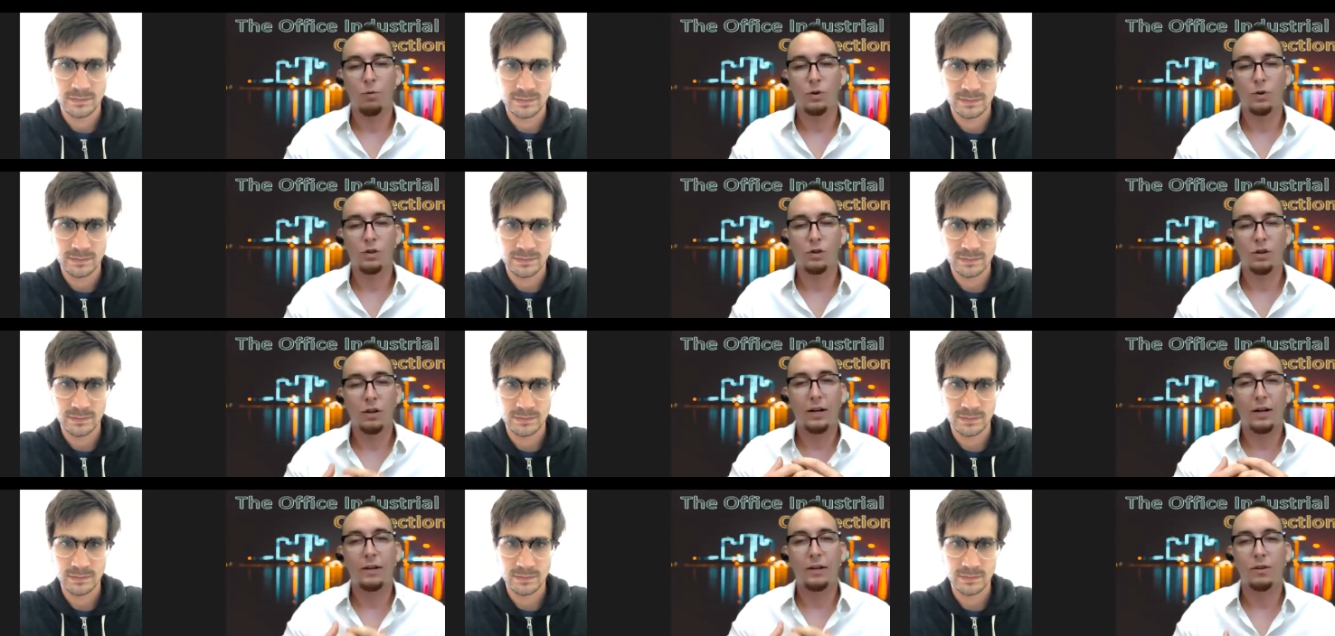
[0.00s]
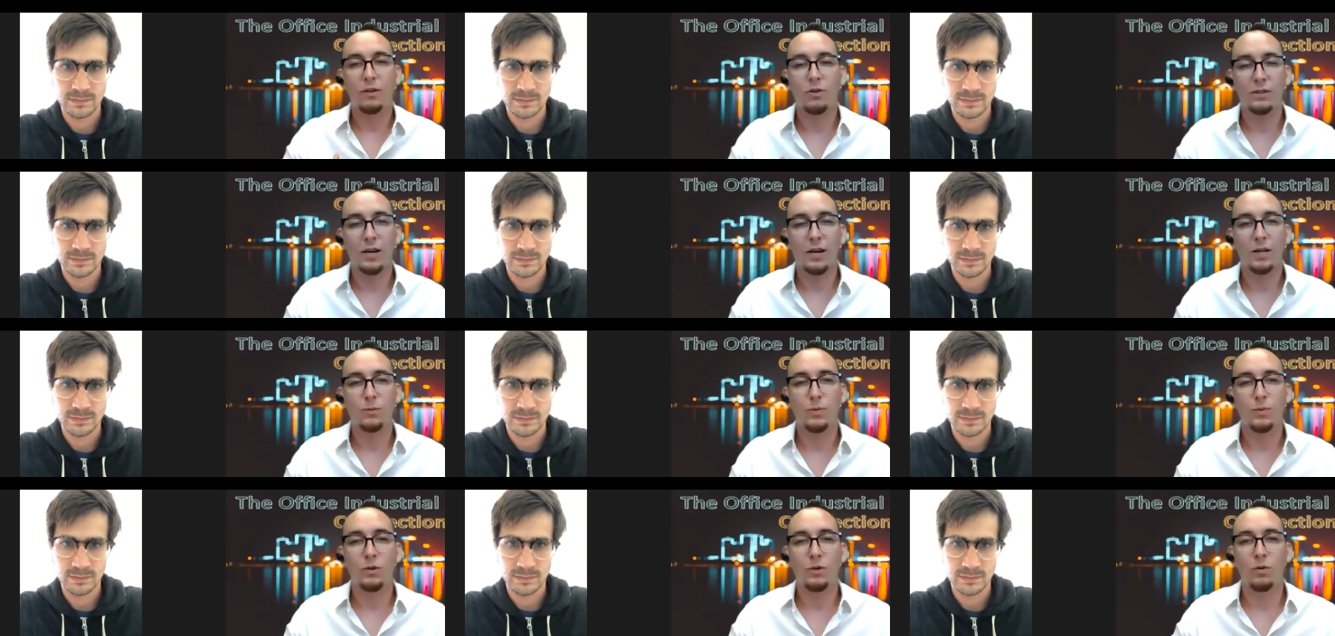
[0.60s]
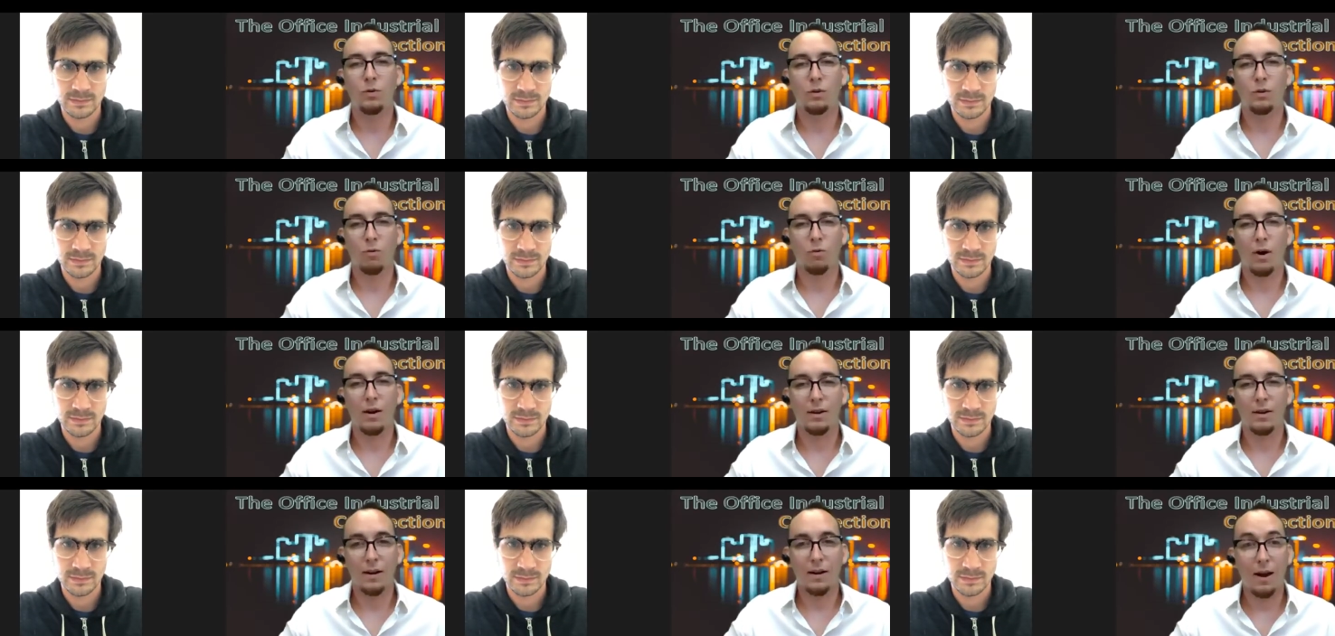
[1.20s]
Speaker 1: what should a lot of those guys be doing
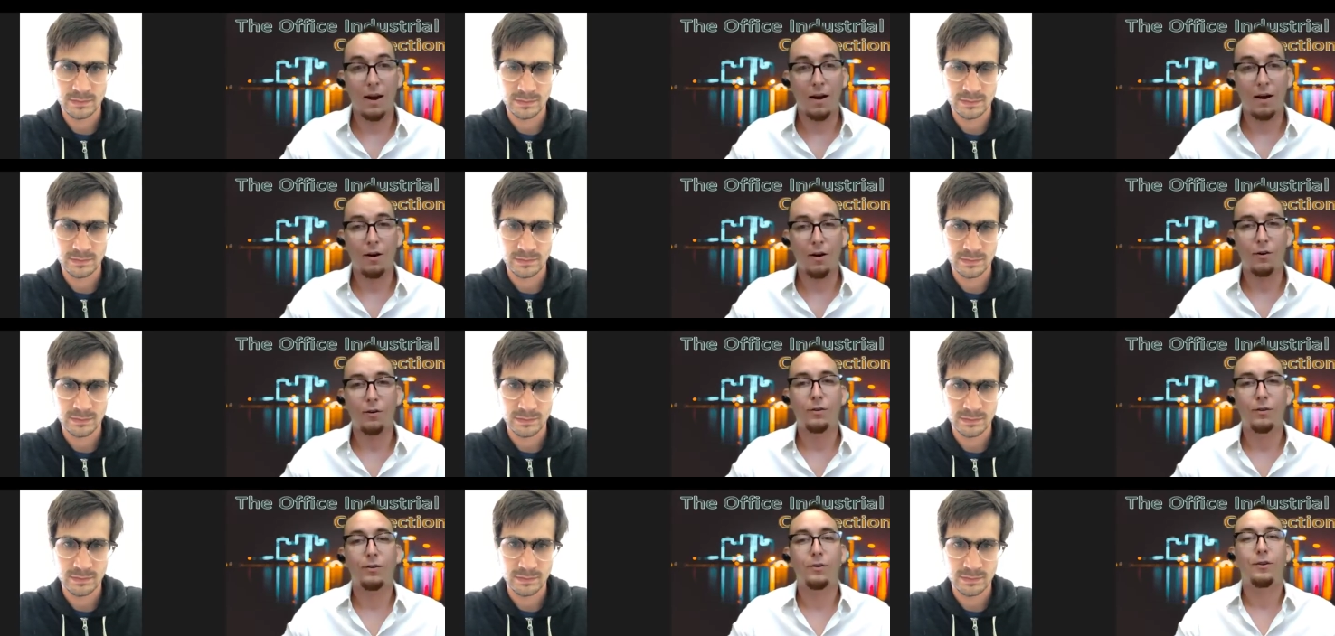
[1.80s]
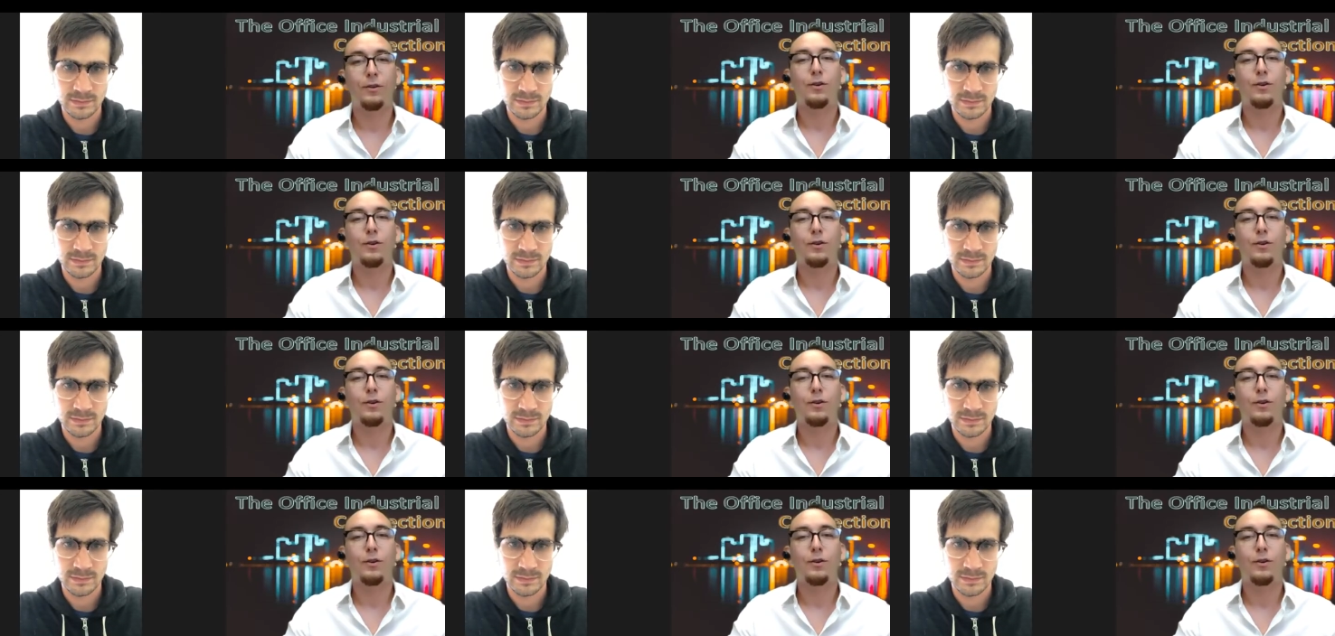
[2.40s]
right now